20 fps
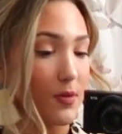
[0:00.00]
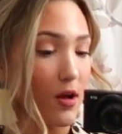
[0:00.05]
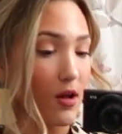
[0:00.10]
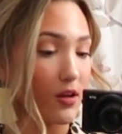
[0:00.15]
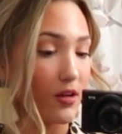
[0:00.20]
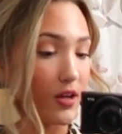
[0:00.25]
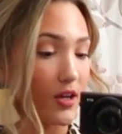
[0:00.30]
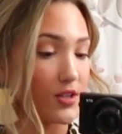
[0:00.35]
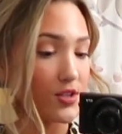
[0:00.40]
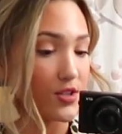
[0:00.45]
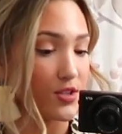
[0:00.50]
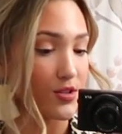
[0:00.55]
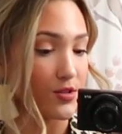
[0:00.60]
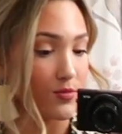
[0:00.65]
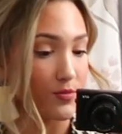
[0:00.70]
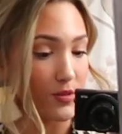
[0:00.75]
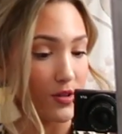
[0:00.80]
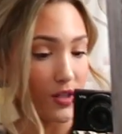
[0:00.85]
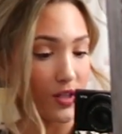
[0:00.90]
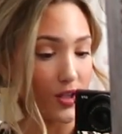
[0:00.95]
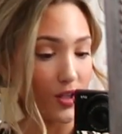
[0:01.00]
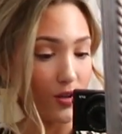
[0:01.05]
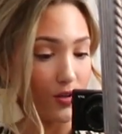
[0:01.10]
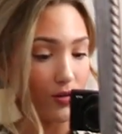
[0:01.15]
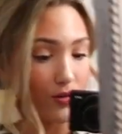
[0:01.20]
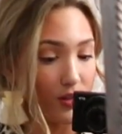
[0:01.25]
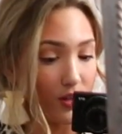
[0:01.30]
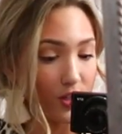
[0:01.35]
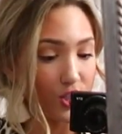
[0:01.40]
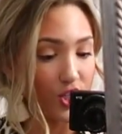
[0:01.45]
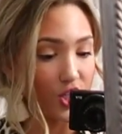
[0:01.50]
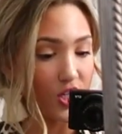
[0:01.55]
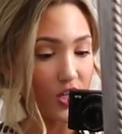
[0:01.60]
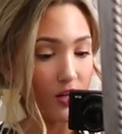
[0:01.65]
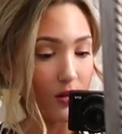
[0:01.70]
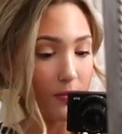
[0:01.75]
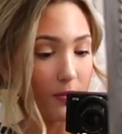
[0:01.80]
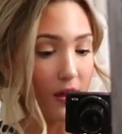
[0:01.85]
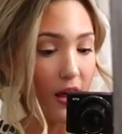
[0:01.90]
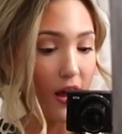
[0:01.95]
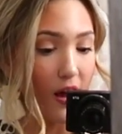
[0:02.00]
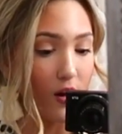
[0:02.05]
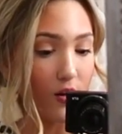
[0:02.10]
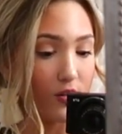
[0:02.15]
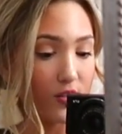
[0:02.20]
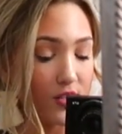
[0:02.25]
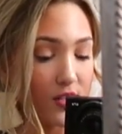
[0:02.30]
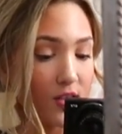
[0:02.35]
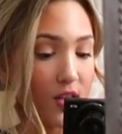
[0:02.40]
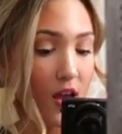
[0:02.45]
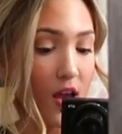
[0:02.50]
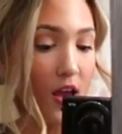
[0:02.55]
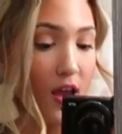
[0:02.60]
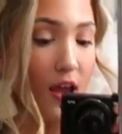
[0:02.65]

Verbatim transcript: Polly. It's just really cute, like cheetah blouse.